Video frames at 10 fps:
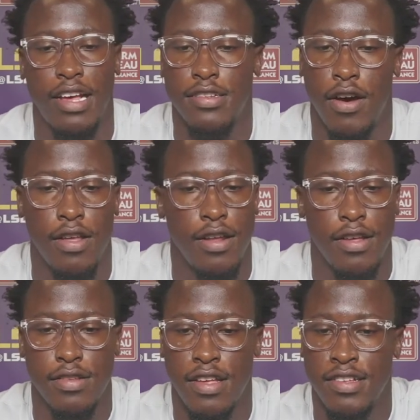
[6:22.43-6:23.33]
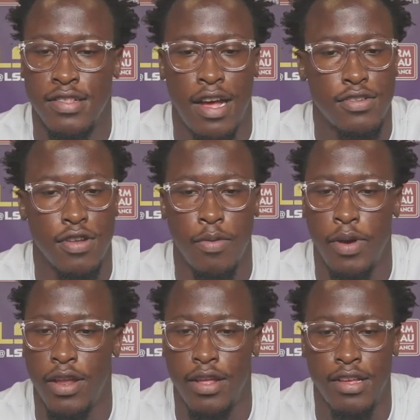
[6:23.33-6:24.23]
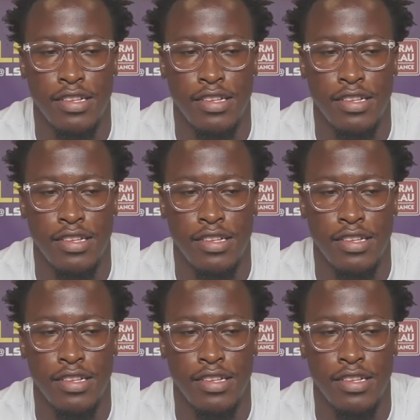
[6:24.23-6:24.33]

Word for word: That's all it is. It's natural ability.